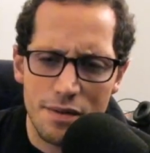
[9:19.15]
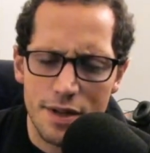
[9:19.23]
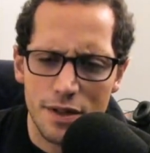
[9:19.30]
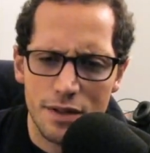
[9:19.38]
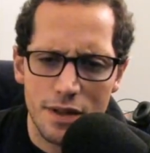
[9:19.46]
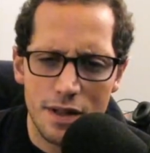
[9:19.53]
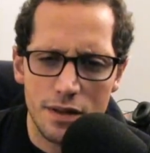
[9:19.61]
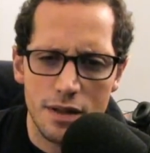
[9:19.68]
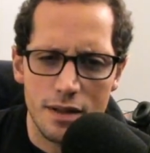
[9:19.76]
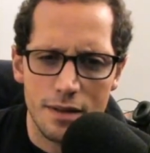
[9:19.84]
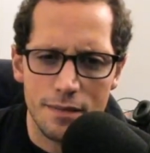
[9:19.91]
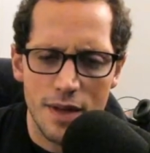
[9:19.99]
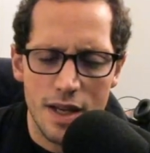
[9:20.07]
I just thought
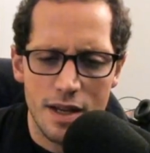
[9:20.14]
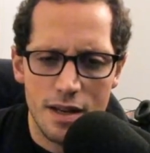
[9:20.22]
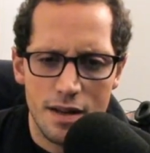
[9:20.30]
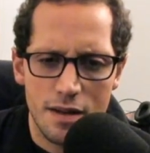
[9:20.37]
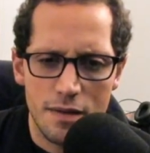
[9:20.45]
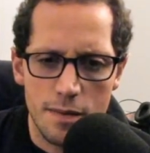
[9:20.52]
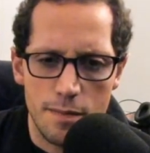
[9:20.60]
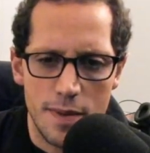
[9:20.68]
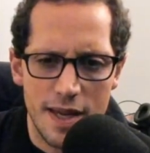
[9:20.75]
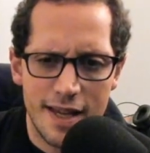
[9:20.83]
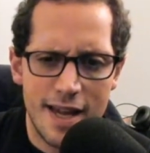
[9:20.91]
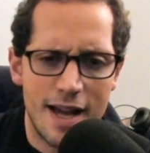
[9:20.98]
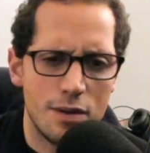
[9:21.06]
the
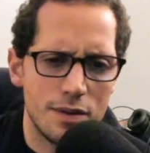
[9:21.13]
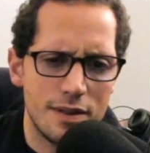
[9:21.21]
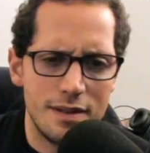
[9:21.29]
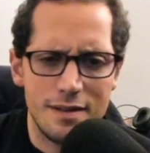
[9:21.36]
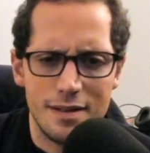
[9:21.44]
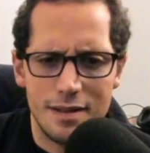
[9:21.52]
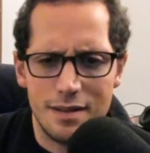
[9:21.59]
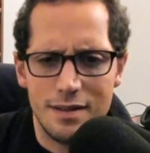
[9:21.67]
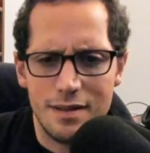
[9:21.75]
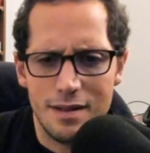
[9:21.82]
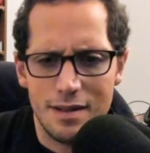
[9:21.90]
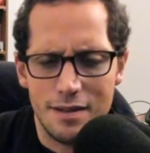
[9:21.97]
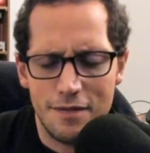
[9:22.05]
big houses,
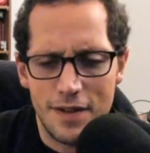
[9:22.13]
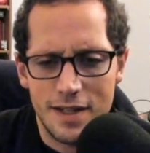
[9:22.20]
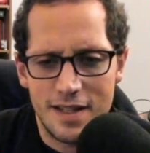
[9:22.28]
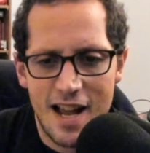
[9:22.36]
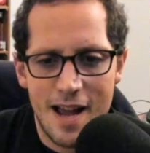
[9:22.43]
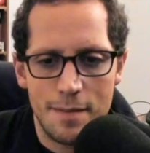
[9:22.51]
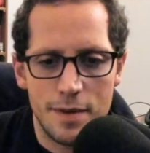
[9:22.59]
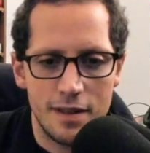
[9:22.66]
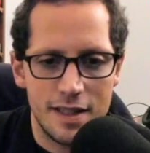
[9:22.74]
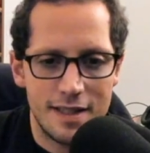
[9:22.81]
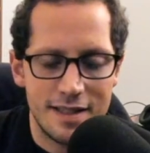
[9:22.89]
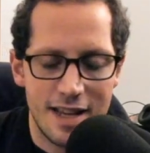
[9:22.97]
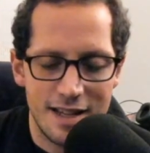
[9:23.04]
the fantabulous
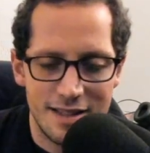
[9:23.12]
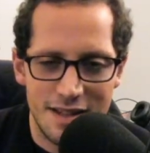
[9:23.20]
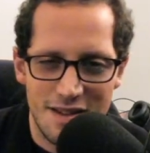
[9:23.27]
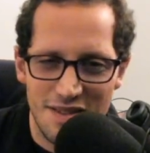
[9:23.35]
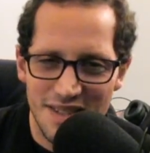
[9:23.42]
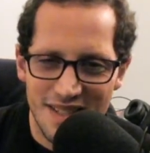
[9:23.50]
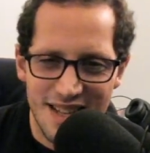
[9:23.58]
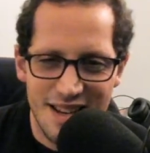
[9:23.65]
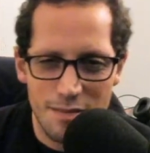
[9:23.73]
sets, they all just kind of